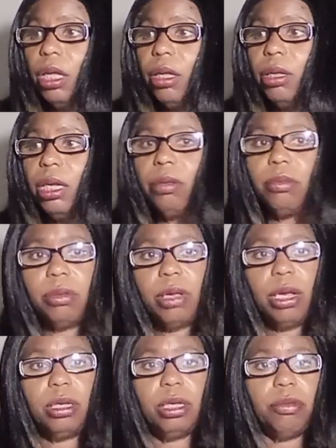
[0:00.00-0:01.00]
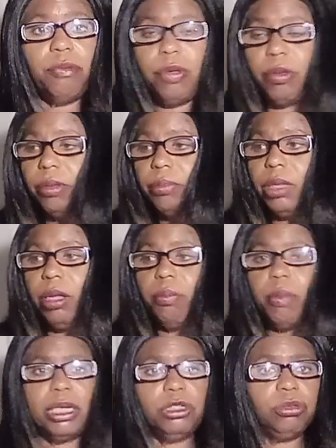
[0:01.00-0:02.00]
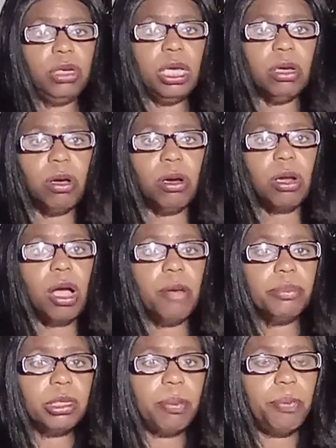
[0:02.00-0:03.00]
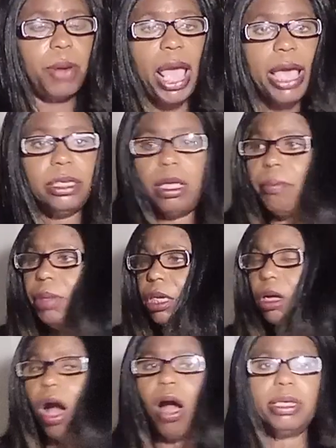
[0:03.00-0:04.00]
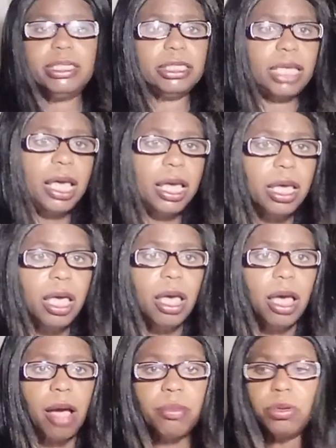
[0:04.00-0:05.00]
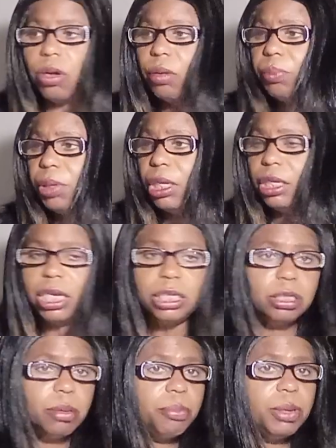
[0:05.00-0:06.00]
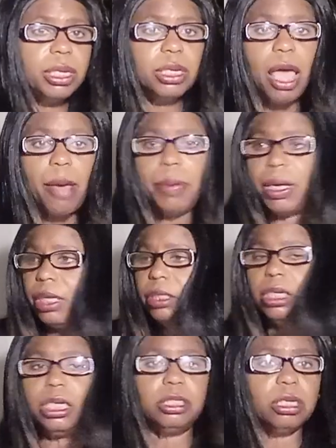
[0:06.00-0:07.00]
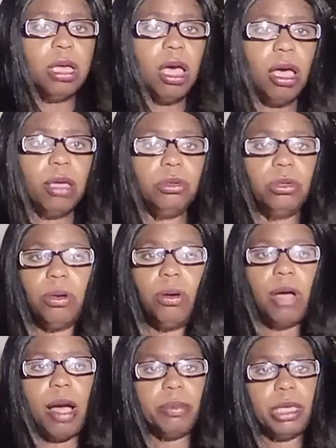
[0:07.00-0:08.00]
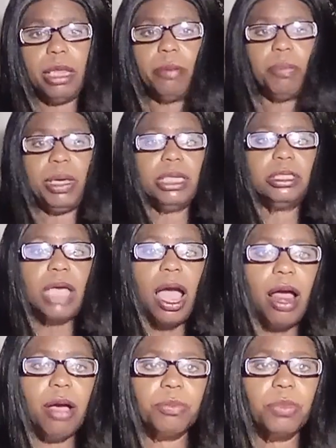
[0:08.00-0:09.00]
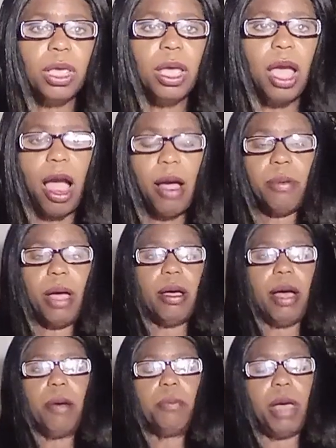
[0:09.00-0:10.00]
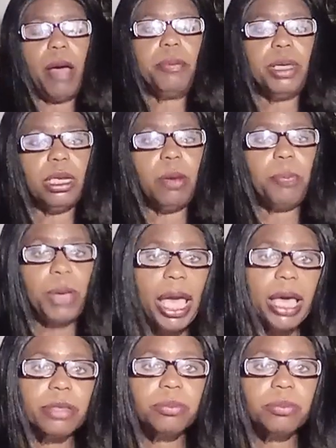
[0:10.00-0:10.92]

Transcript: if my dream gonna come to pass. God said I'm gonna be this and be that, but it isn't. I'm getting beat down. I'm in a pit.